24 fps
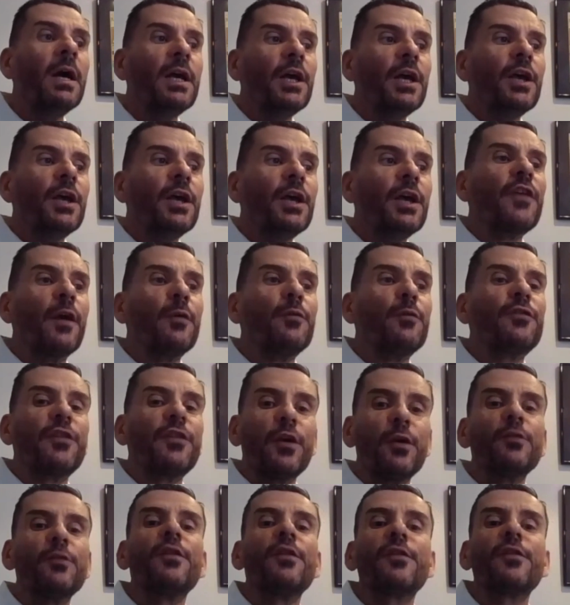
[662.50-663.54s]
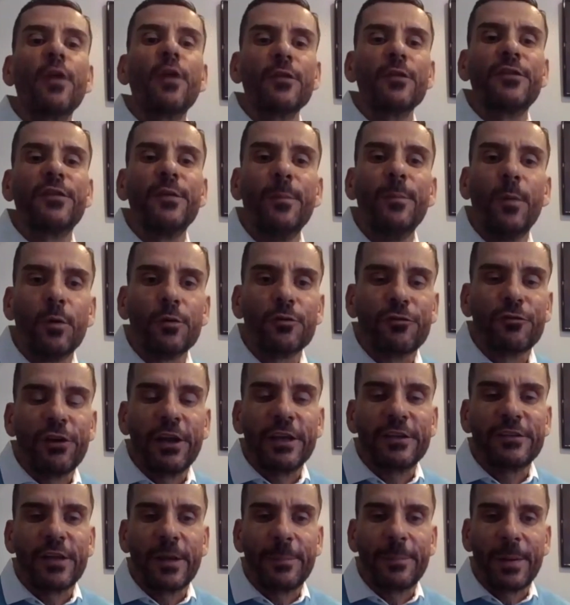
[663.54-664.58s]
So Suze has got some more
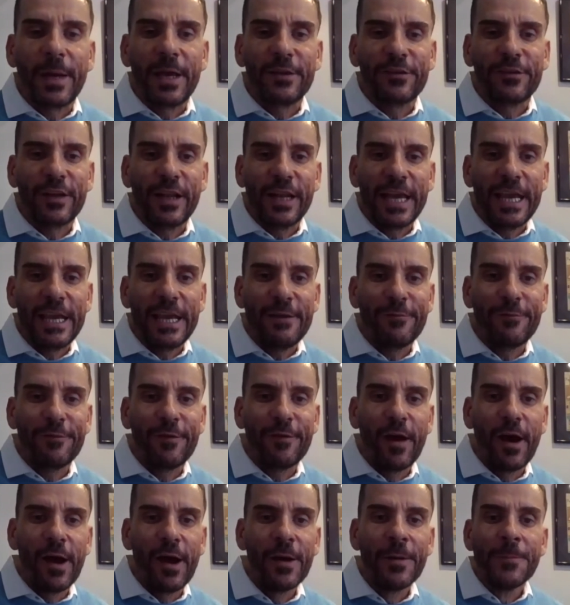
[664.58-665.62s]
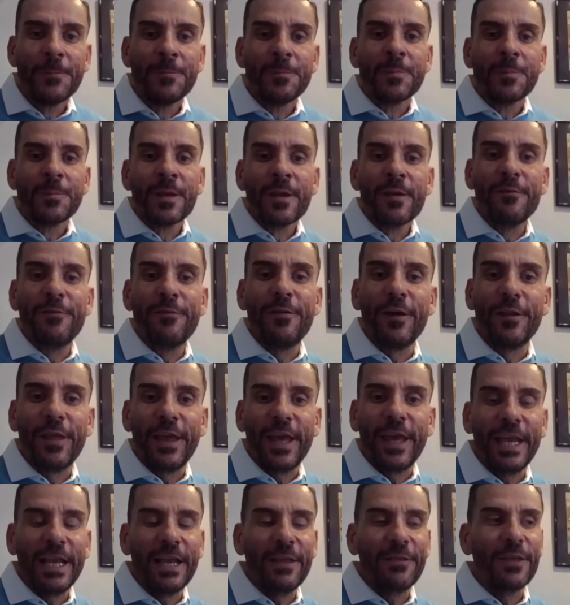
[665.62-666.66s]
tricks up her sleeve for
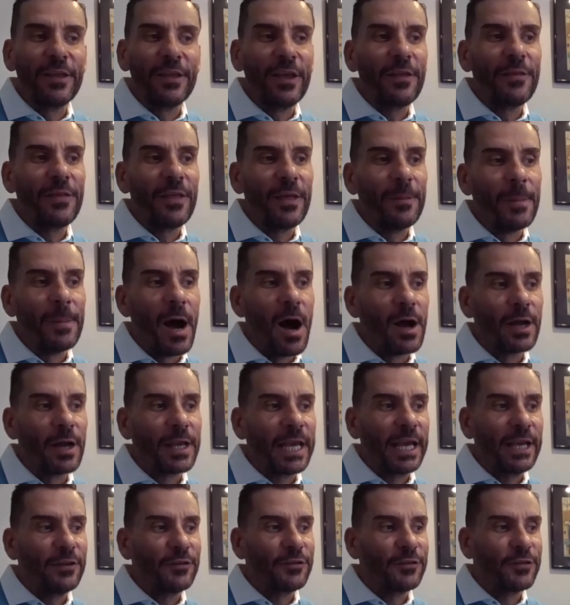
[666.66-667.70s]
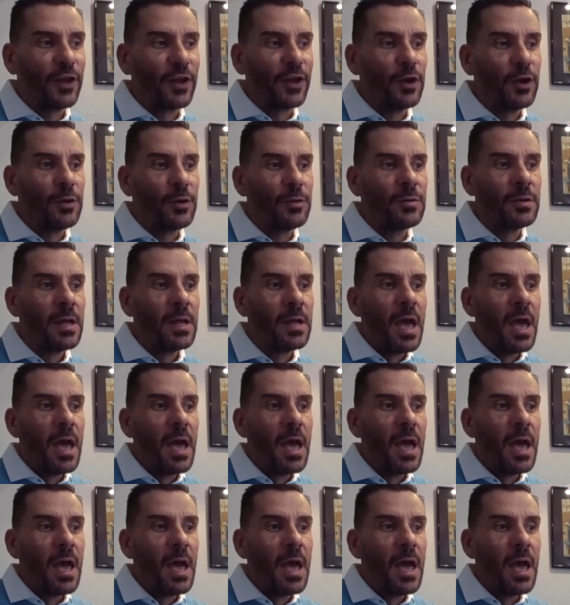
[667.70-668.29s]
the market soon.